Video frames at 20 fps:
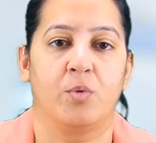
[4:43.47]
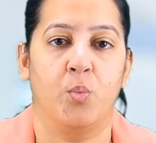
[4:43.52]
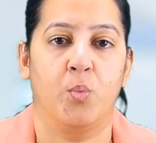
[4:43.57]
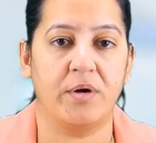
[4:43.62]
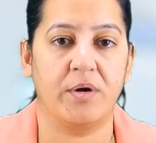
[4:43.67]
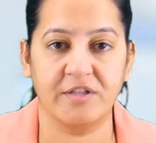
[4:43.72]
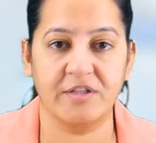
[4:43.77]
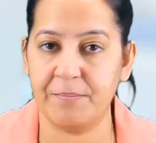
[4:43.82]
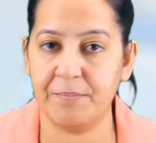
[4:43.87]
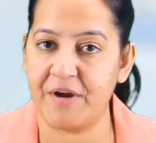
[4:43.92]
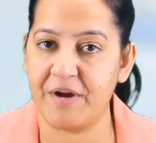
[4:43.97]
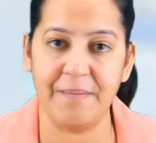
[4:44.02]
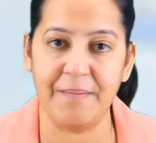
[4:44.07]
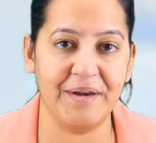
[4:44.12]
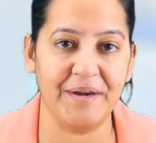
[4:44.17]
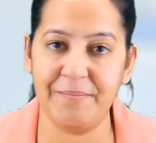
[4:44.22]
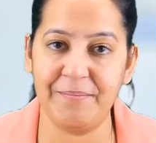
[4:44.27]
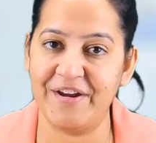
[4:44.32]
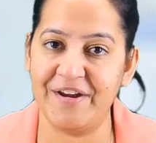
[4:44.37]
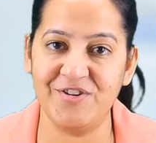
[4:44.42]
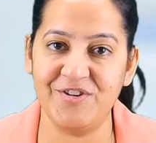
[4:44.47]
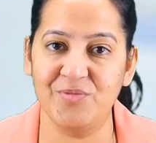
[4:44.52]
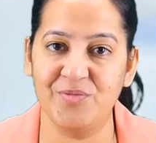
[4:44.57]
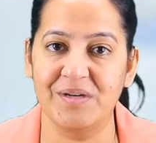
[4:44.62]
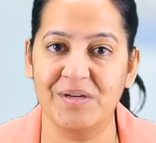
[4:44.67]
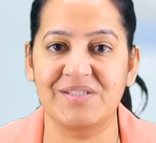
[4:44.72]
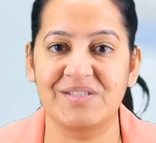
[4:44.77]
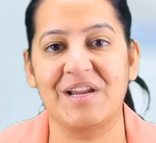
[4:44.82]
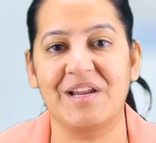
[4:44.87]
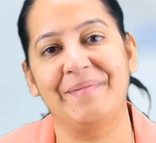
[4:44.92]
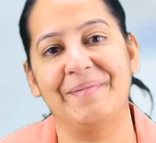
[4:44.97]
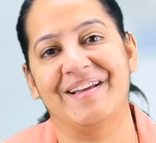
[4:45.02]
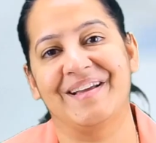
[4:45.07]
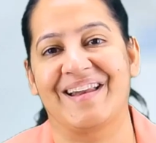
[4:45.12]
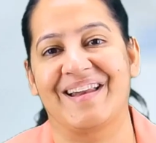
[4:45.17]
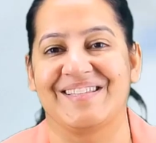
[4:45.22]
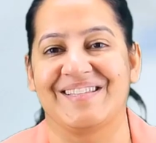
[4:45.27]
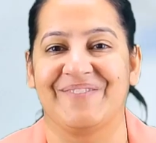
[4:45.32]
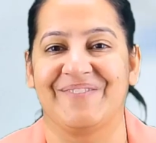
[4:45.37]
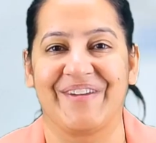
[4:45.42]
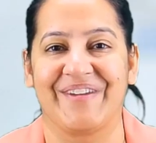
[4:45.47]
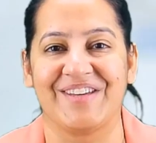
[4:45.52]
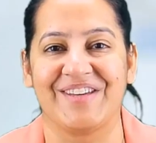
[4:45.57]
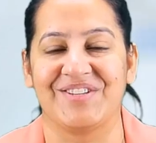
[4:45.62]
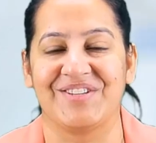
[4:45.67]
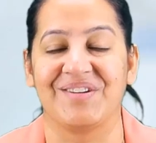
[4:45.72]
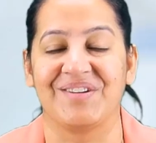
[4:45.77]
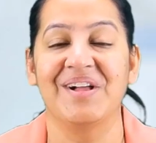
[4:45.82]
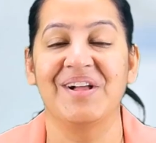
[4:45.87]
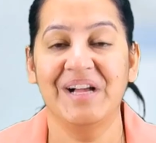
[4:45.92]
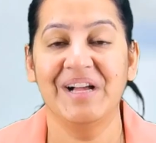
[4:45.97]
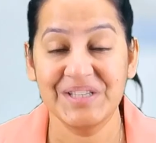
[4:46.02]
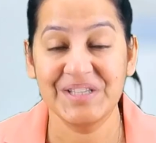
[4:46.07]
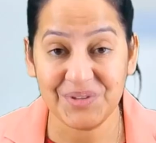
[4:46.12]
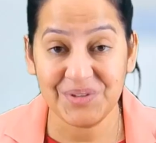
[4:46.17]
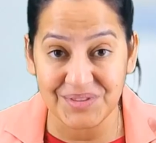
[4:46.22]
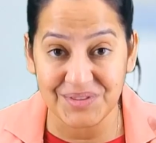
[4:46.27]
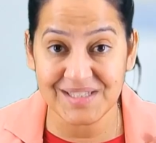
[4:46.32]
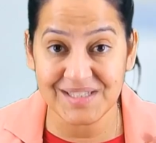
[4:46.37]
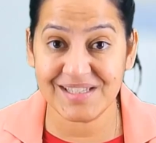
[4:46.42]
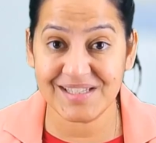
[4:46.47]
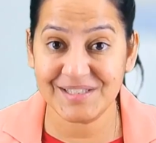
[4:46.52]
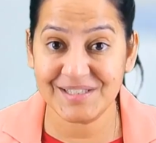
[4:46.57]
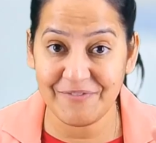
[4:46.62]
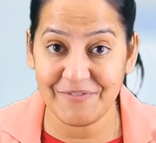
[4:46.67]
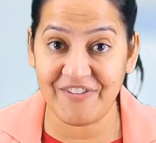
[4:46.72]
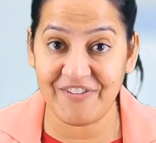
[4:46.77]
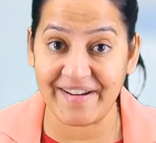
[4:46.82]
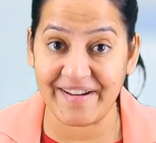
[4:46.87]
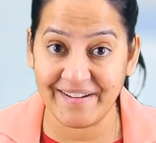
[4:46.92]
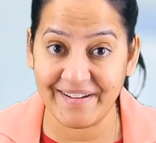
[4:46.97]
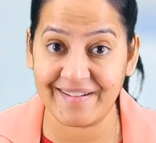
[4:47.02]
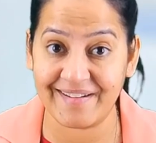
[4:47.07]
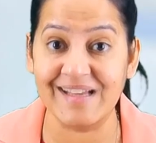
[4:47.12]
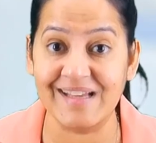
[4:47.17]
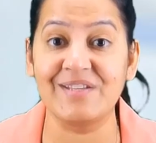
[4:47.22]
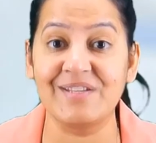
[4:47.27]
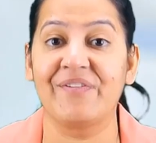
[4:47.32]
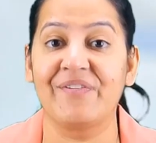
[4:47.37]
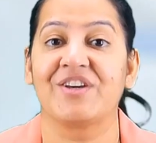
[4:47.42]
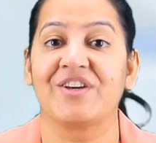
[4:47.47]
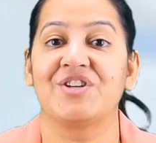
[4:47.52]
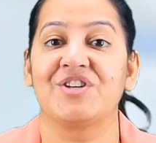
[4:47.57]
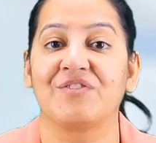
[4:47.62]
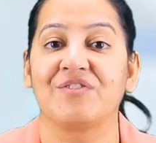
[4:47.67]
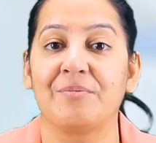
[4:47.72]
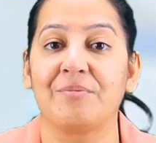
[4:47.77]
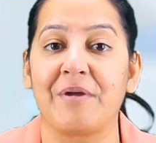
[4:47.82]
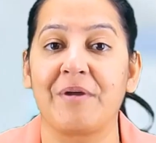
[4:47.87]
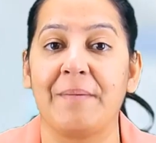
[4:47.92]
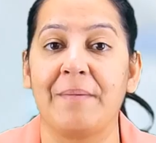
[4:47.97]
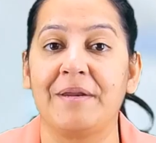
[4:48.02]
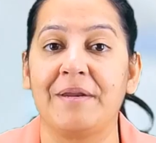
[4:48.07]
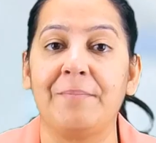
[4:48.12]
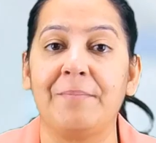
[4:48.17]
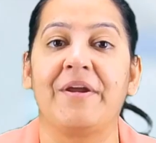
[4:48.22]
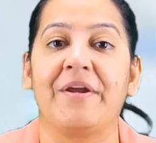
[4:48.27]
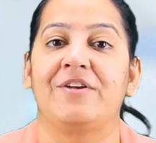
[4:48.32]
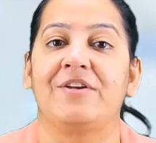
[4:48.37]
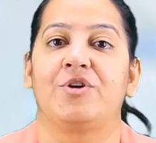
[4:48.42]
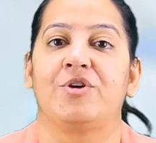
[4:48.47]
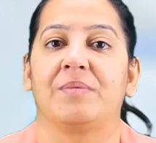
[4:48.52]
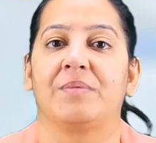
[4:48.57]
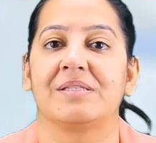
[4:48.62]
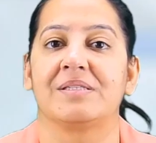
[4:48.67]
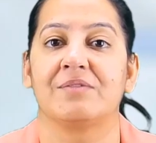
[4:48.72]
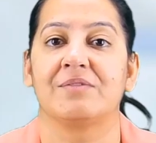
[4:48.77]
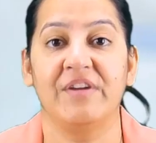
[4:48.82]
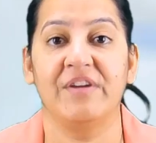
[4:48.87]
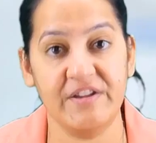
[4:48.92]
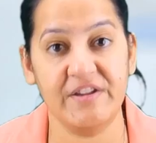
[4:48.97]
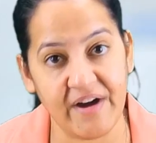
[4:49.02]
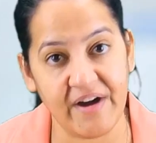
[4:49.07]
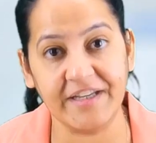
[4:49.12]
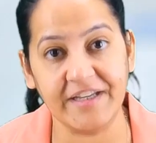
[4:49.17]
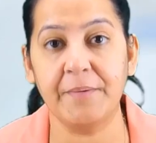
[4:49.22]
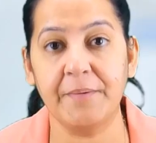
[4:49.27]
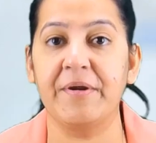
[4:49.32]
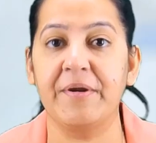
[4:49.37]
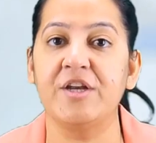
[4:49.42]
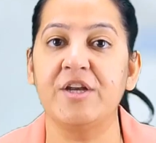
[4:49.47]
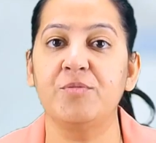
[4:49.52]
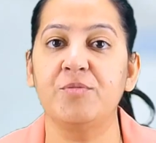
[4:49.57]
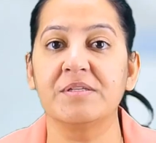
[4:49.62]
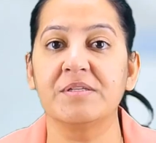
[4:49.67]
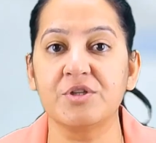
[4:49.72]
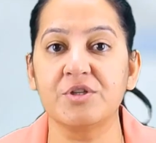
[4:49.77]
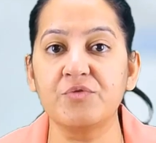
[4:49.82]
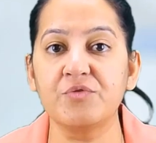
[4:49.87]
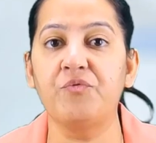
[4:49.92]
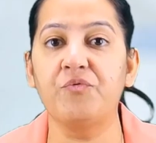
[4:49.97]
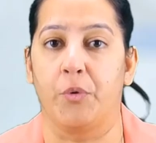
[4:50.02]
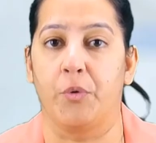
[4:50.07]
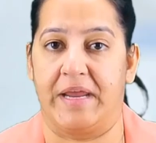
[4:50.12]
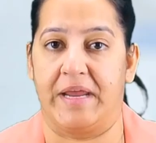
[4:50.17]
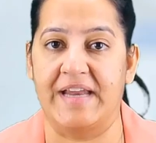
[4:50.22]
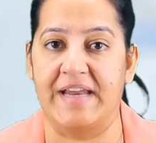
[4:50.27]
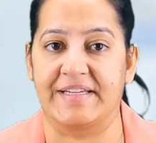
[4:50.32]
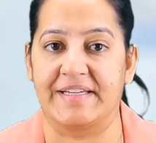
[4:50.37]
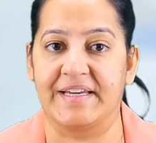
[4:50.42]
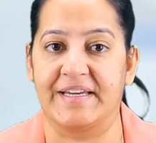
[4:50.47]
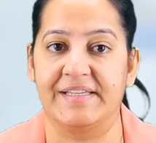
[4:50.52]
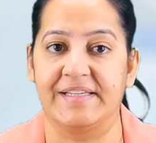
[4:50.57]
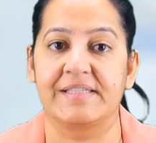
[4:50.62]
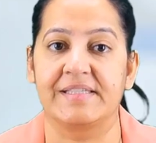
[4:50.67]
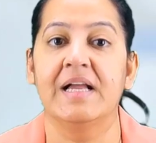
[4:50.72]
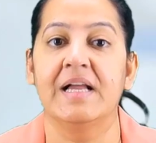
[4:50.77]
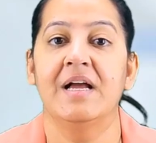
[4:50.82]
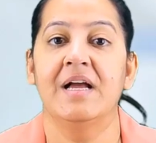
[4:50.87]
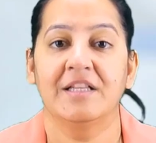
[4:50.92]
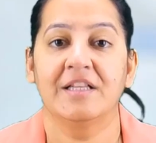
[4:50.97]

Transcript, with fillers: What are the primary brain tumors? Tell me the classification. So this is the final classification of the primary brain tumors. We divide the brain tumors into four categories.